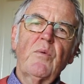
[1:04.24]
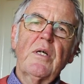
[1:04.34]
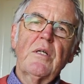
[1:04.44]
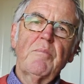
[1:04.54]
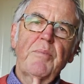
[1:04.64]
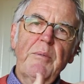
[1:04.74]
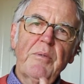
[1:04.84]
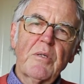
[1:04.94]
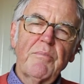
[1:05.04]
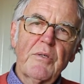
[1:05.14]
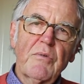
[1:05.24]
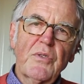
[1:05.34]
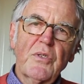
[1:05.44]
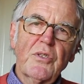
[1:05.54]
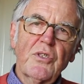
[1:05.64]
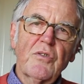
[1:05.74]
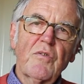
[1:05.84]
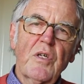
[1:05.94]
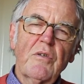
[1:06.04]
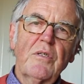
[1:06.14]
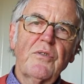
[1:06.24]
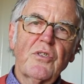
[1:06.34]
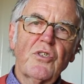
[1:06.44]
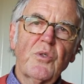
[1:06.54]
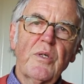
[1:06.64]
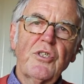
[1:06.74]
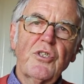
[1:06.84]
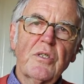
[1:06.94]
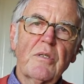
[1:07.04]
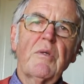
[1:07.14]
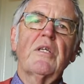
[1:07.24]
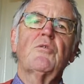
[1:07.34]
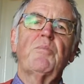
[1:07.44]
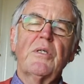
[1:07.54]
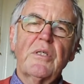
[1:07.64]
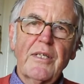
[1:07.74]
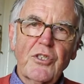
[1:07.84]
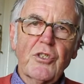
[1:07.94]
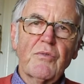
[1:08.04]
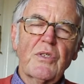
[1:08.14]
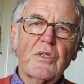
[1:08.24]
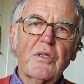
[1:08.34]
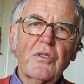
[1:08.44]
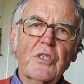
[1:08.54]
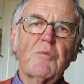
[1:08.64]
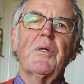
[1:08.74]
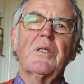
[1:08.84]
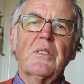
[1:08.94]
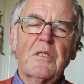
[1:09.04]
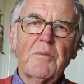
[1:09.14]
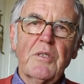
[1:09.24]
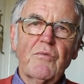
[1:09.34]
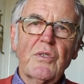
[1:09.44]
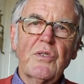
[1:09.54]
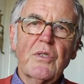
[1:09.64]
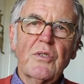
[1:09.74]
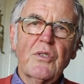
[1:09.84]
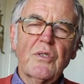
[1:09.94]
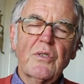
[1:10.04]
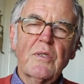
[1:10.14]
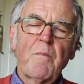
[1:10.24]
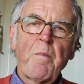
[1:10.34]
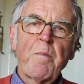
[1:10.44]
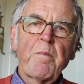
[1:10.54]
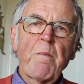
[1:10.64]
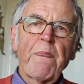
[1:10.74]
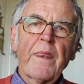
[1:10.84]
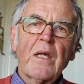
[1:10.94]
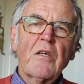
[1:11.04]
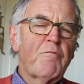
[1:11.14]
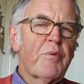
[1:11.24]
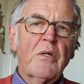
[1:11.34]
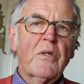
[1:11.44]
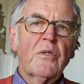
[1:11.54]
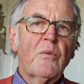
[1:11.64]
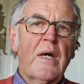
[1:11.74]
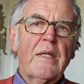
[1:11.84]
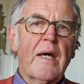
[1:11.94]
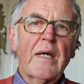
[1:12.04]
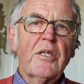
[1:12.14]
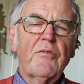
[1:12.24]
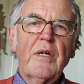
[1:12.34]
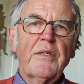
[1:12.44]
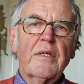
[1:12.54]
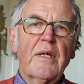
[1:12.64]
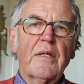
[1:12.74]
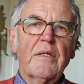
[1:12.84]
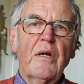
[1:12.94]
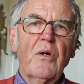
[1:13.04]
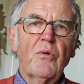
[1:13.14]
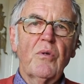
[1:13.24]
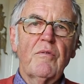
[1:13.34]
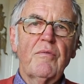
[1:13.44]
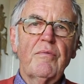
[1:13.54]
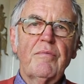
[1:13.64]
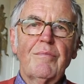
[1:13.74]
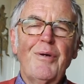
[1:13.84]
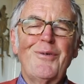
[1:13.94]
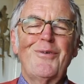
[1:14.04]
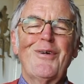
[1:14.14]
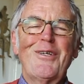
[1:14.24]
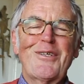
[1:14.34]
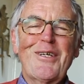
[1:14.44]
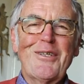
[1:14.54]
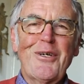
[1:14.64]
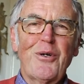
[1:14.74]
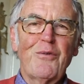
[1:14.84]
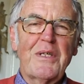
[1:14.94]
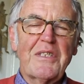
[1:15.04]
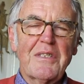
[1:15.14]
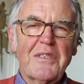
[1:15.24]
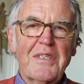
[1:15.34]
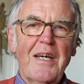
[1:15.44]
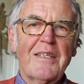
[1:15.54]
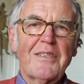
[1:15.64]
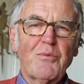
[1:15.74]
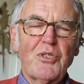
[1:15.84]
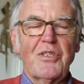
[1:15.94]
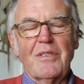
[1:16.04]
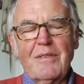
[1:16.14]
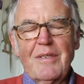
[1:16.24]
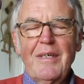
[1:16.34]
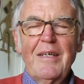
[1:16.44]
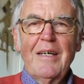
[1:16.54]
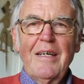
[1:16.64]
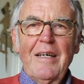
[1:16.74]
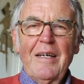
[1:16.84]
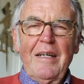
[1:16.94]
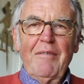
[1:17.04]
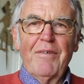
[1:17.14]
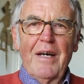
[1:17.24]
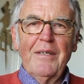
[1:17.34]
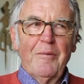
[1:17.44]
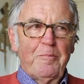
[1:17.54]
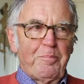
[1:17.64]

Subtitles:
well, people can be researchers of their own situation, experiential researchers, participative researchers, you've broken away that. You've undercut the whole of Western science, which is fun.